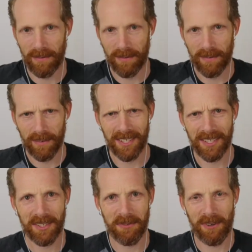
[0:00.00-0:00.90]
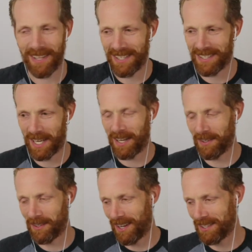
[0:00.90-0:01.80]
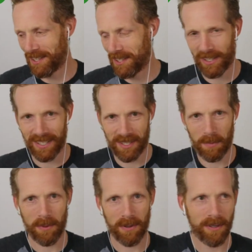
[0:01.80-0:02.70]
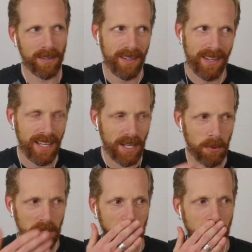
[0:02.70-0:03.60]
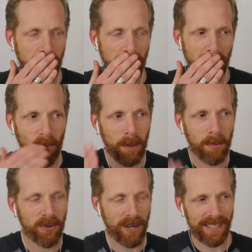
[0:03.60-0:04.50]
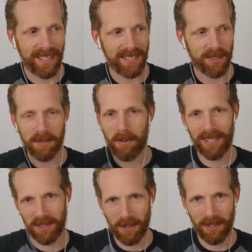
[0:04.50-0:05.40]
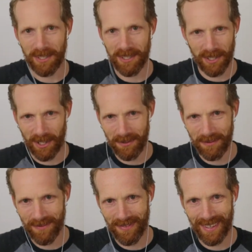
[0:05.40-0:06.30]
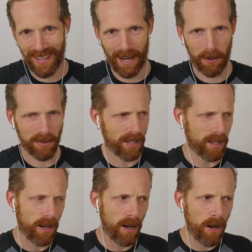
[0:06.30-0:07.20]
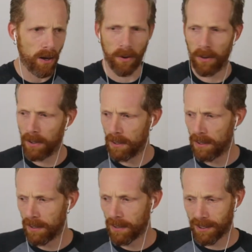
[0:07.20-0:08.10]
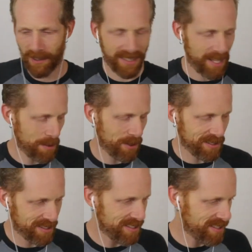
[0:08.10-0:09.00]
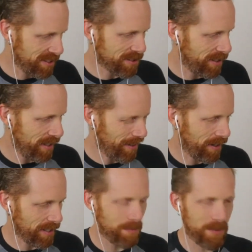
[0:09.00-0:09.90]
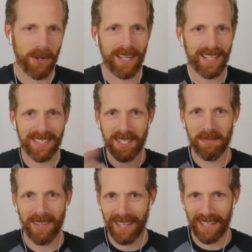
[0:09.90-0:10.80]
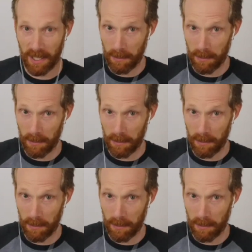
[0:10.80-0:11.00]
It's funny that you say uh, sunscreen. So I remember it was well before I had kids. It was probably twelve years ago. And I was like, oh, look at all the chemicals in the sunscreen. All right, let me go get some like hippie